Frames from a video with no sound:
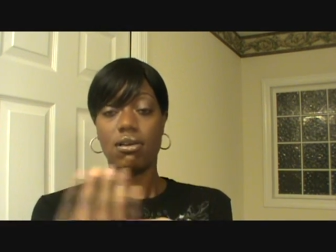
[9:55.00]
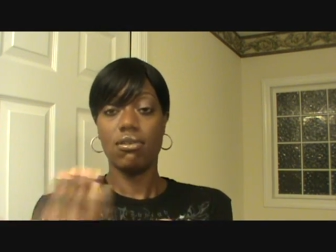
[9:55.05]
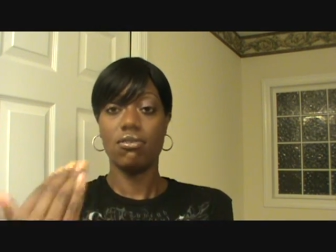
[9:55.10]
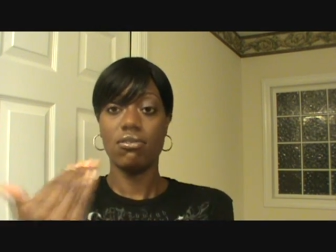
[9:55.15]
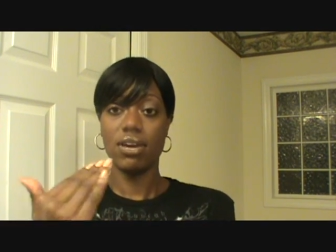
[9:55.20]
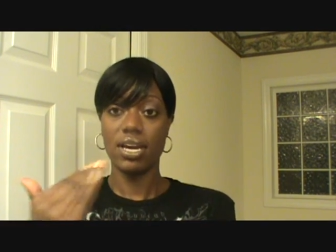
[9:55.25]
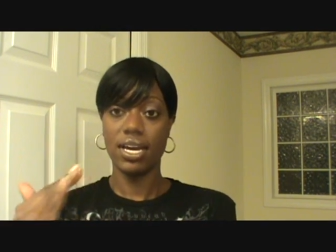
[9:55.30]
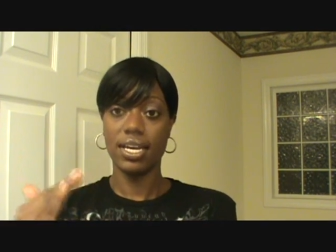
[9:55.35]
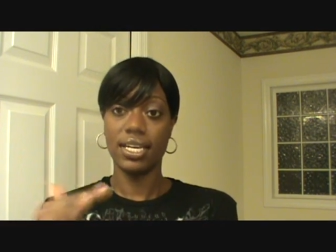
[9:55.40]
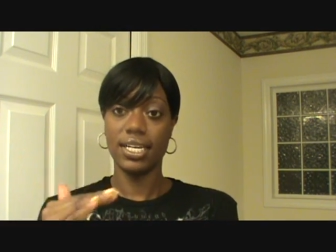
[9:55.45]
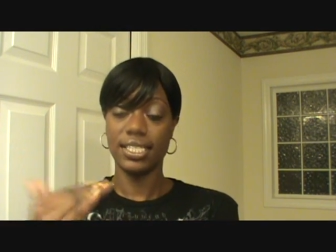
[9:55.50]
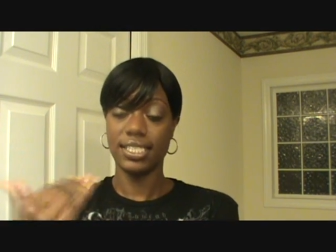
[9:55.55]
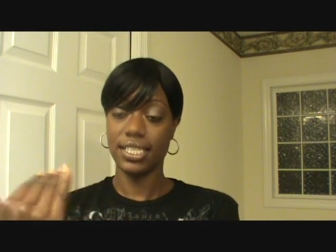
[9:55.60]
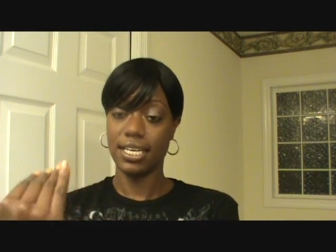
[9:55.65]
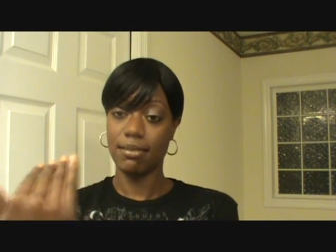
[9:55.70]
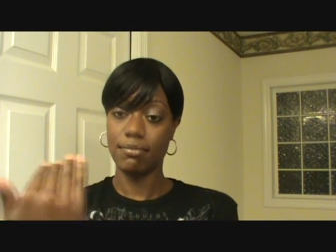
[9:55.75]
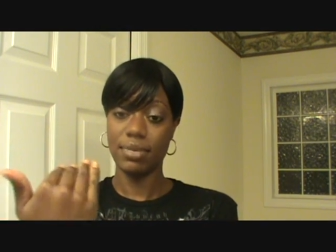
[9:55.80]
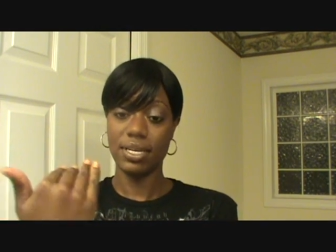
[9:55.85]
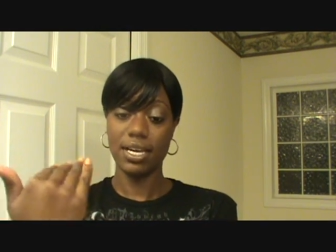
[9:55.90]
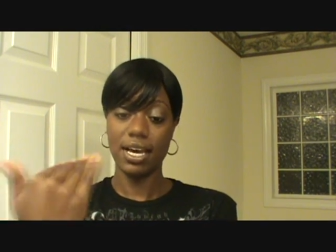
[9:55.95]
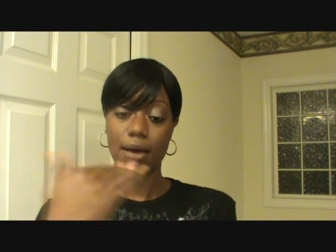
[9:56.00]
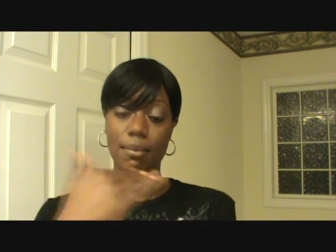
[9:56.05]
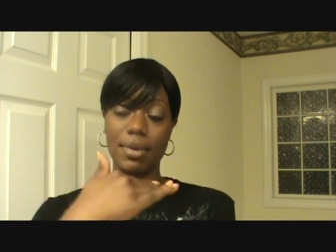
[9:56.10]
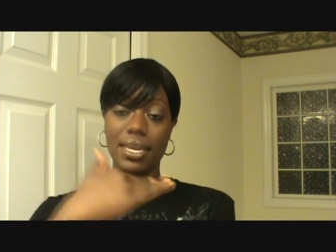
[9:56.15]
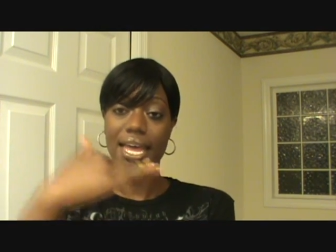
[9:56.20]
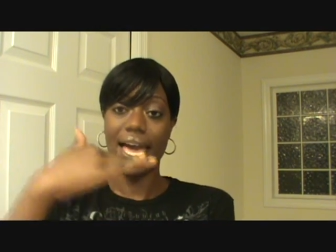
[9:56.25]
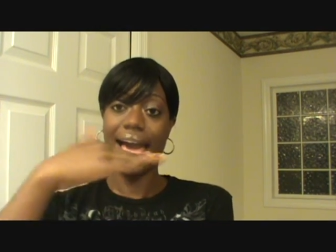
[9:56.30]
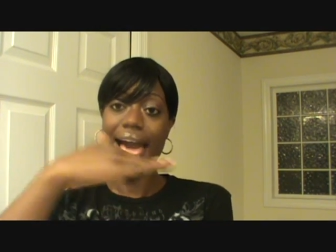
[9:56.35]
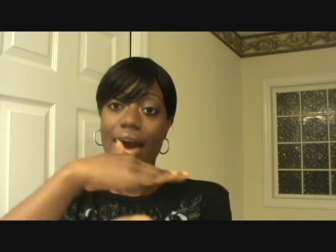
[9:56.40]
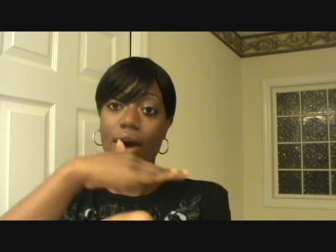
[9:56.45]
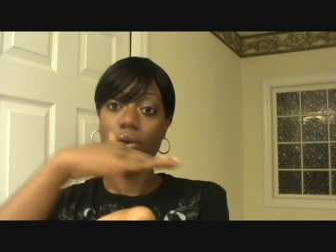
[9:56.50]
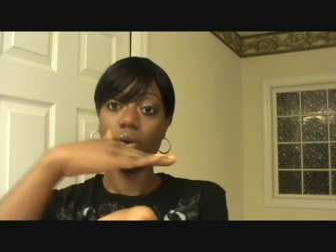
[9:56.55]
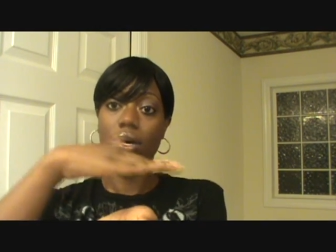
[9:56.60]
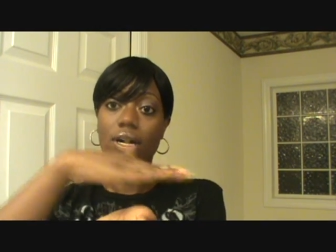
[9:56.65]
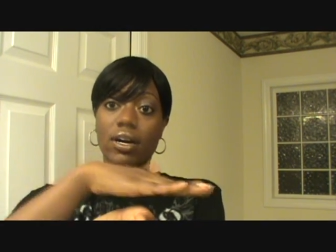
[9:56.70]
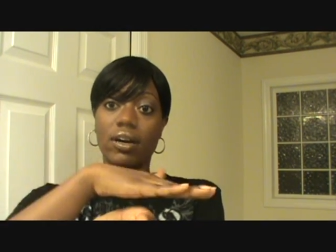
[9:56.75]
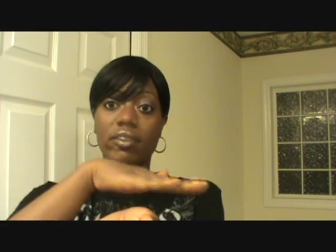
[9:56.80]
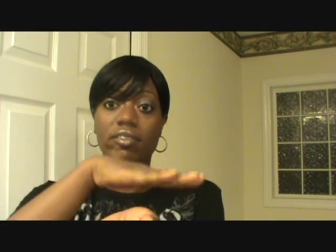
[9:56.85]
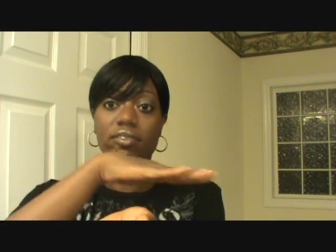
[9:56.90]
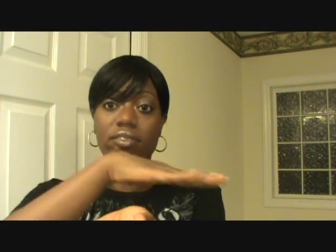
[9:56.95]
Okay, they shouldn't be coming out
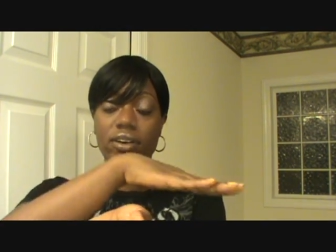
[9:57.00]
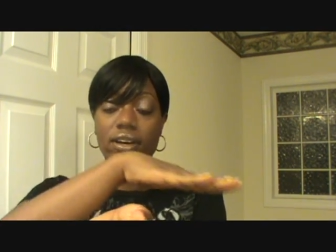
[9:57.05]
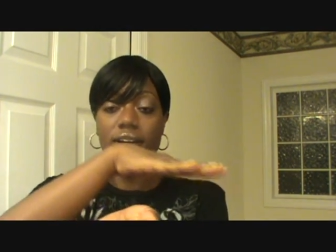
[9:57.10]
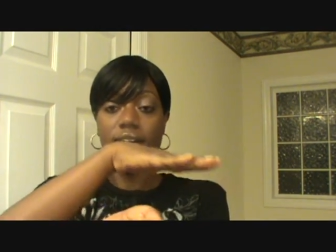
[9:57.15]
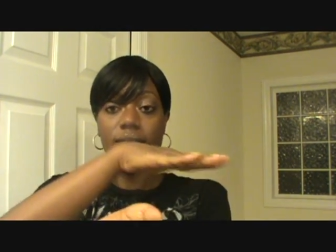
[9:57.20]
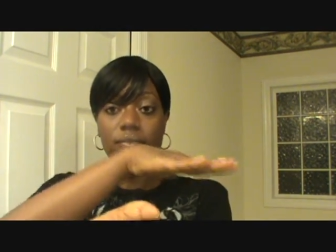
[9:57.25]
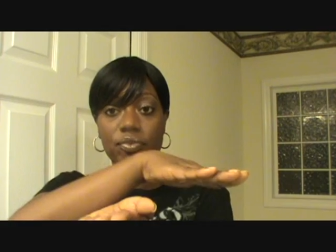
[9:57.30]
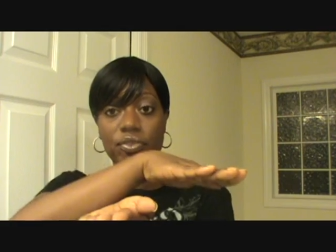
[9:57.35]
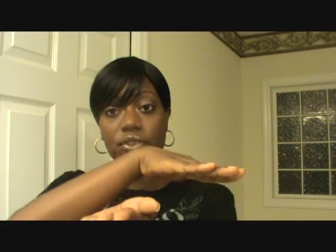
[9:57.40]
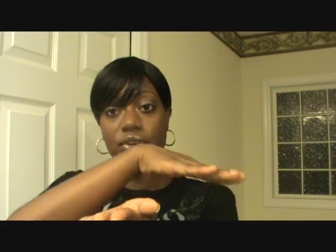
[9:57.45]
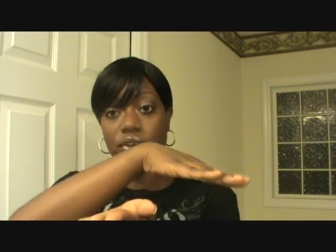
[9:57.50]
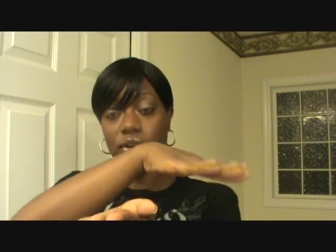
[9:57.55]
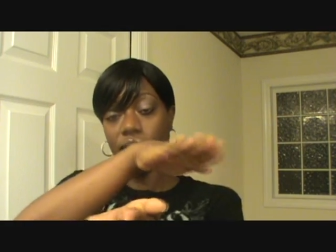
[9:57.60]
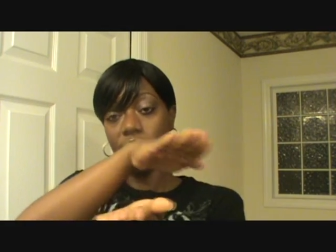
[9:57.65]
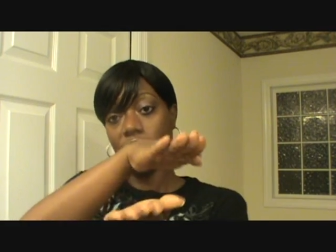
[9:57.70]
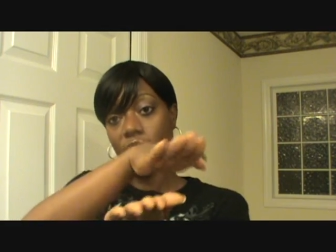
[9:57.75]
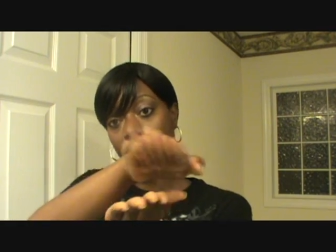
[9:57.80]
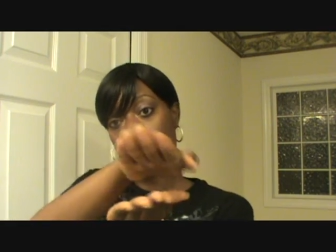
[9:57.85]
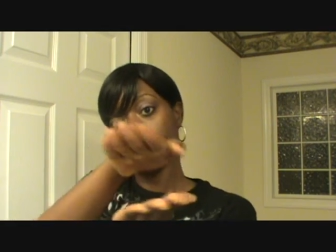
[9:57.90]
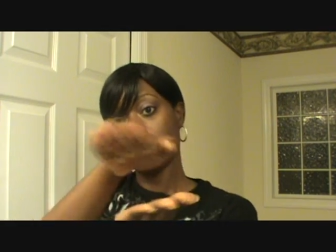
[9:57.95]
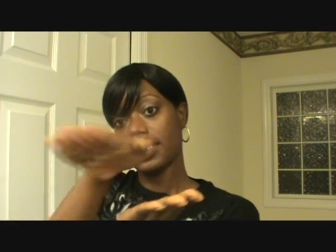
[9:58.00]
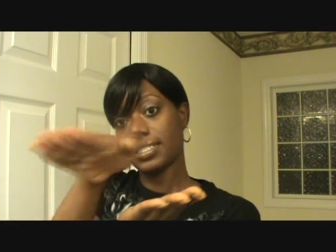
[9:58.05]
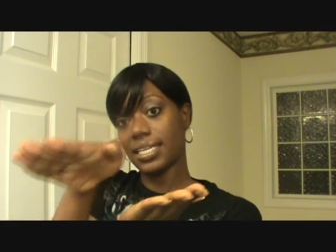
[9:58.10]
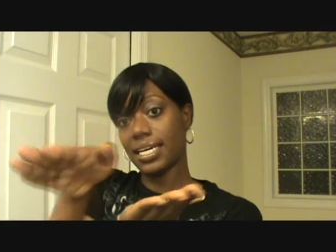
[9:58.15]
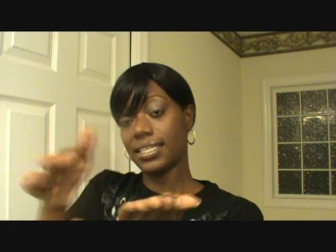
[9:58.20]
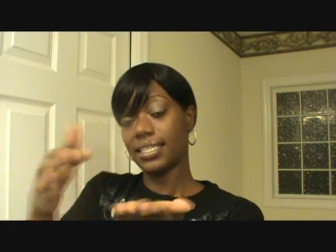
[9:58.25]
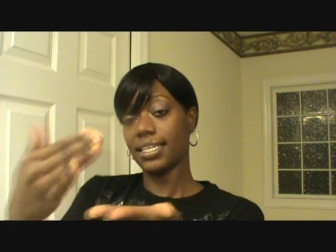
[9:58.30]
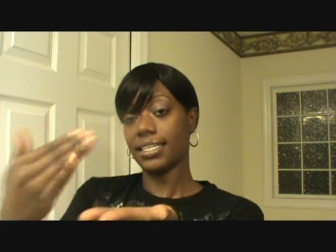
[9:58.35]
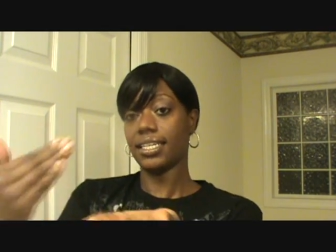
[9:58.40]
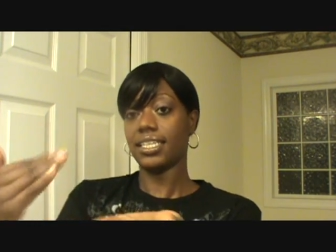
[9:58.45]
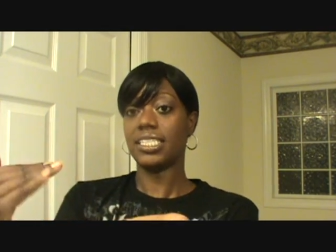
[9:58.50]
of your hair piece like that.